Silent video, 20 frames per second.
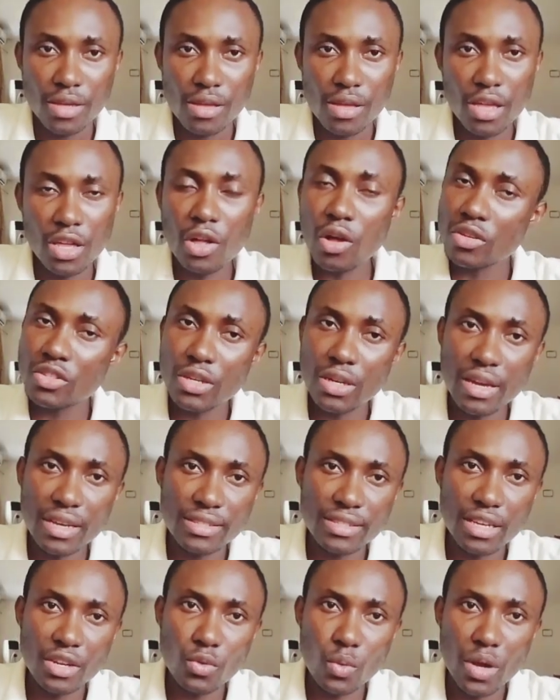it got to an
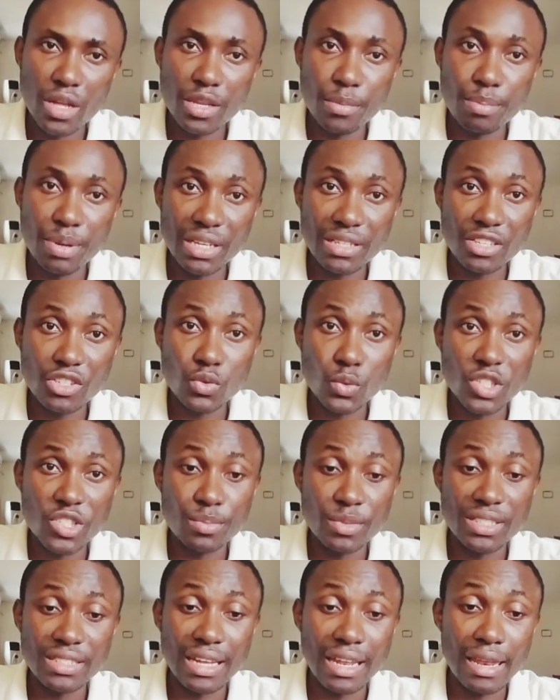extent where the beatings which
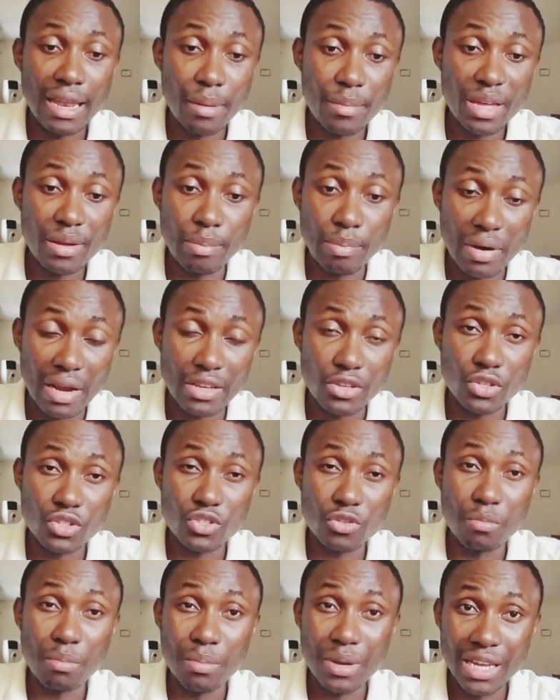Mr. Lamek Brand
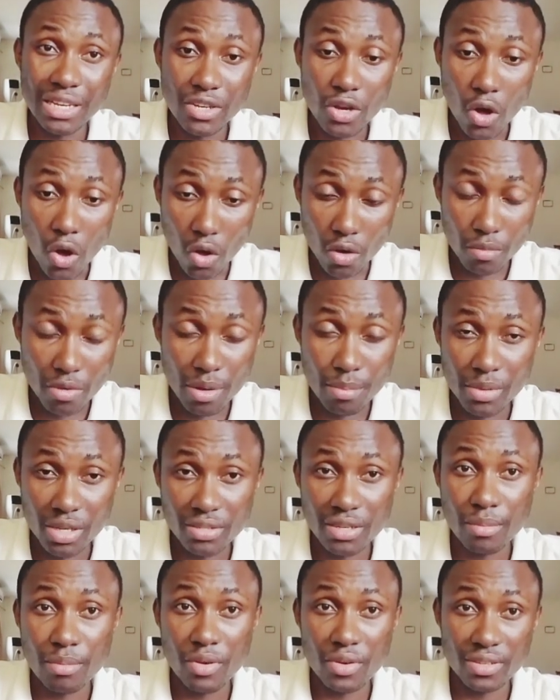used to meet on
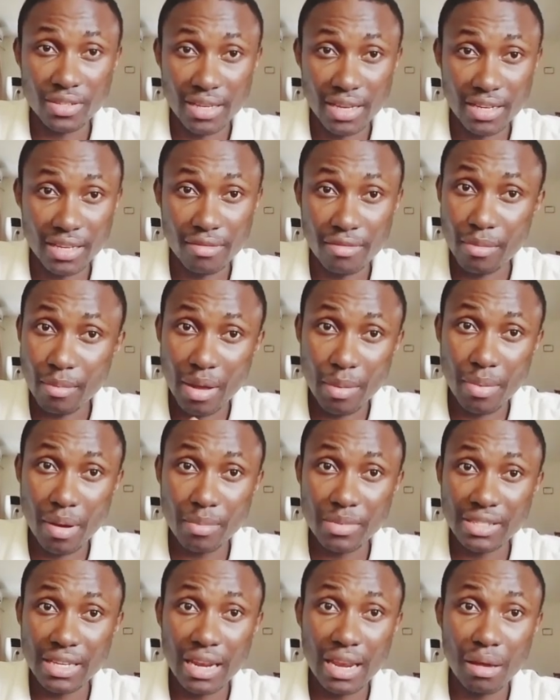Emilda Marazani. Remember,
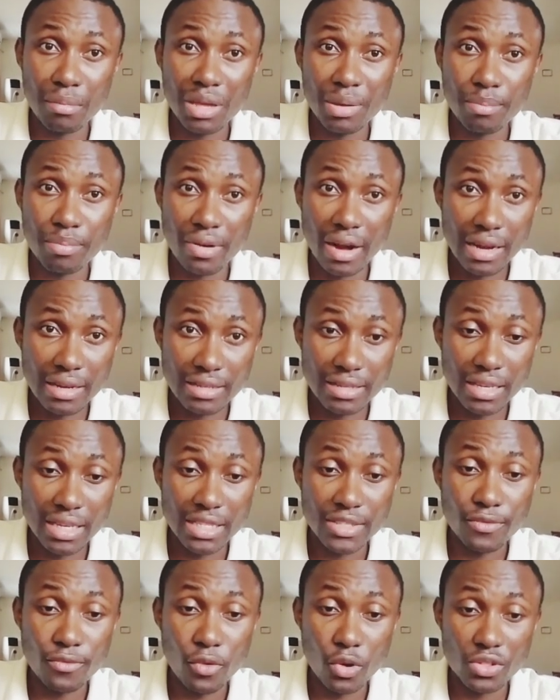Mr. Lamek Brand
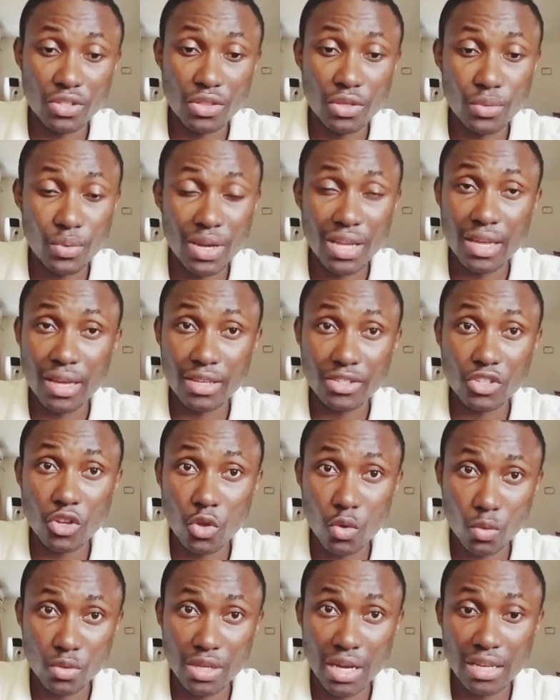is 43 years
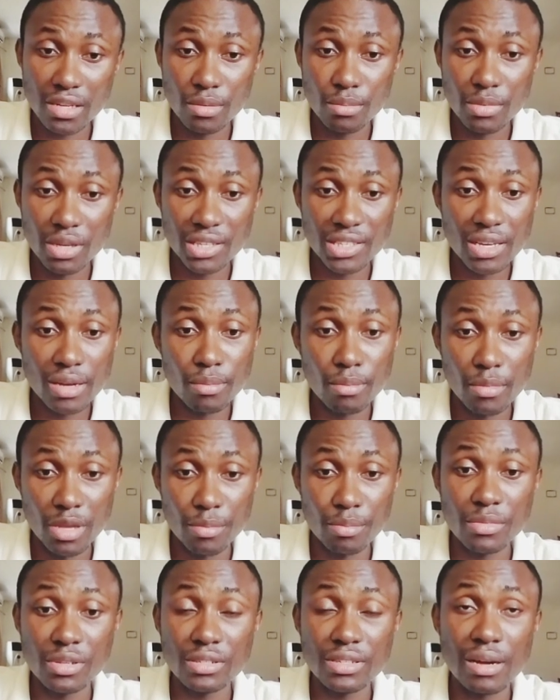old and Emilda,
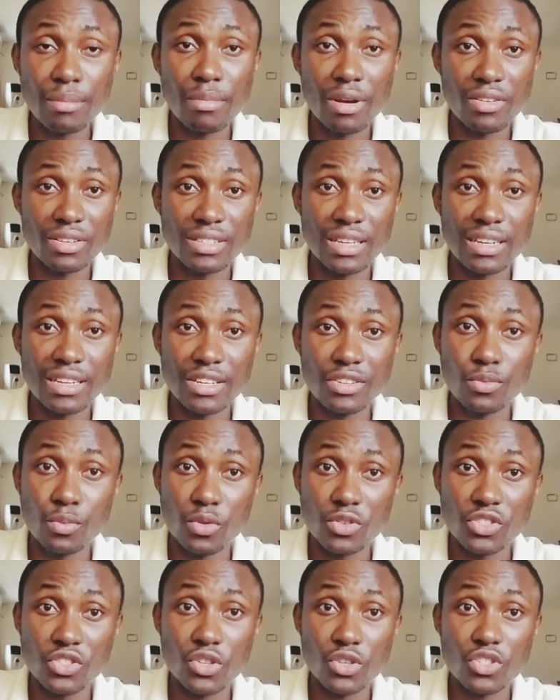Emilda Marazani
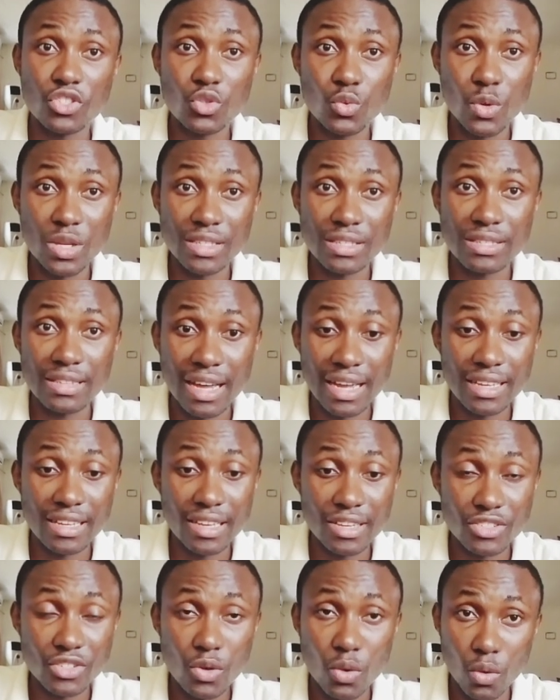was just 29
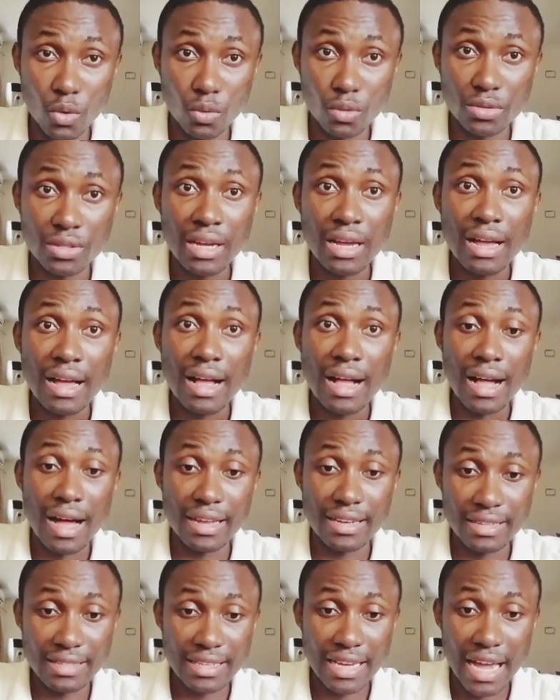years old
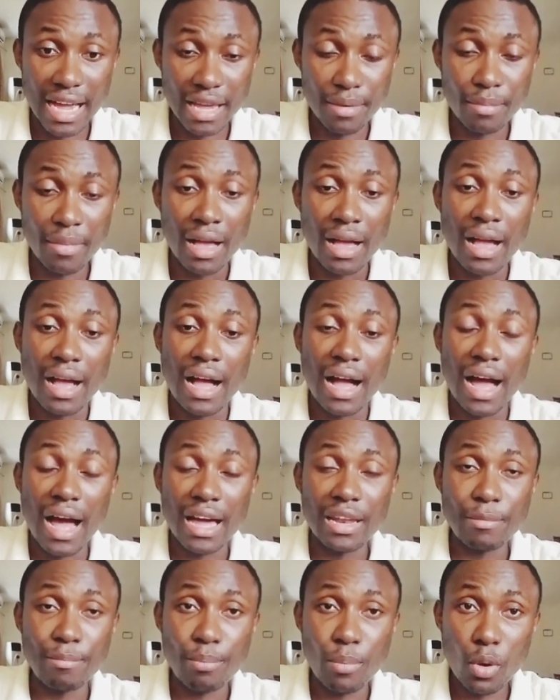at the time.
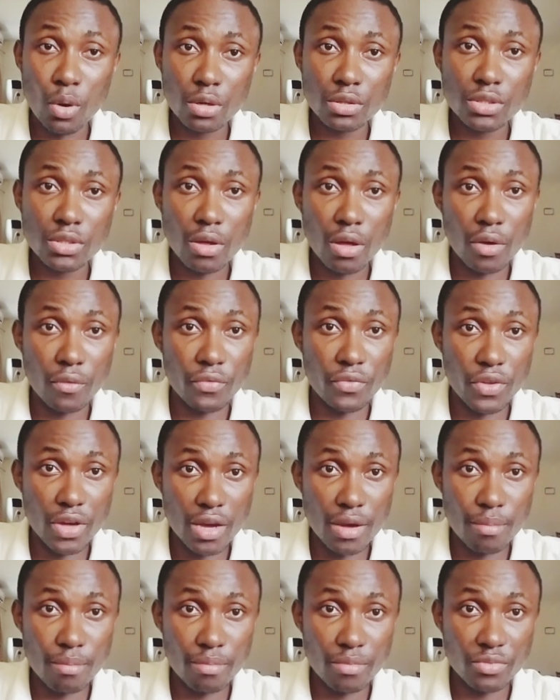And both of
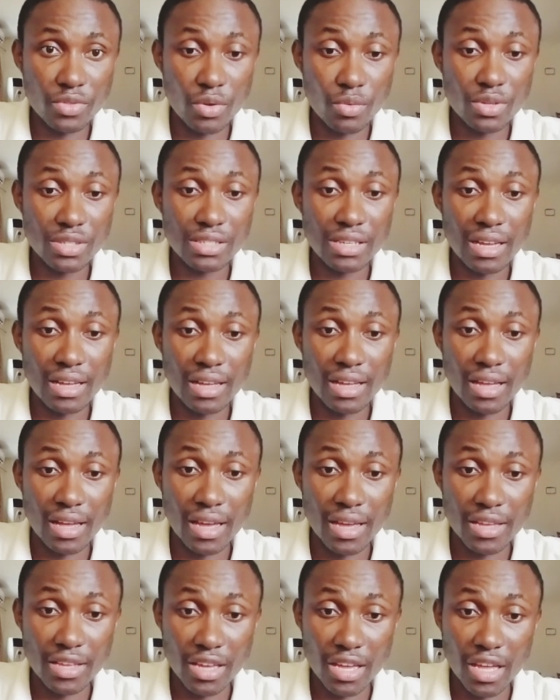them, there is
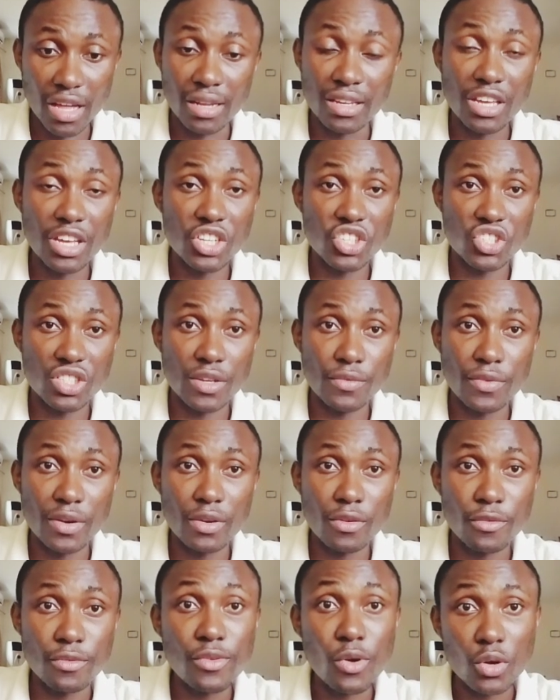a, an age
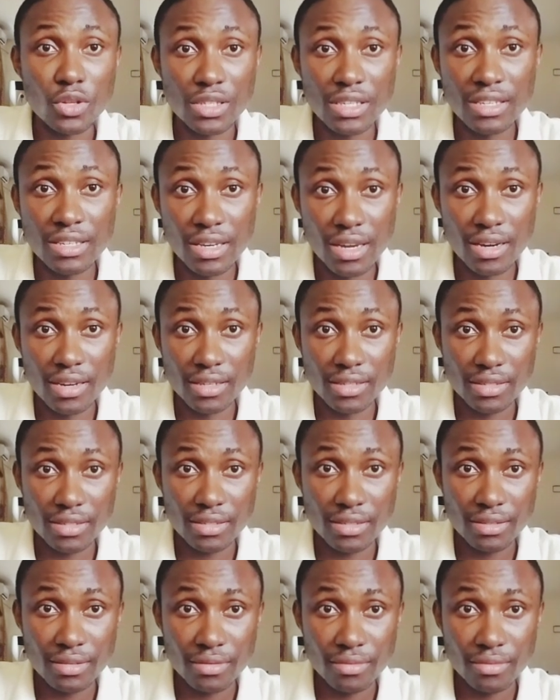difference of 14 years.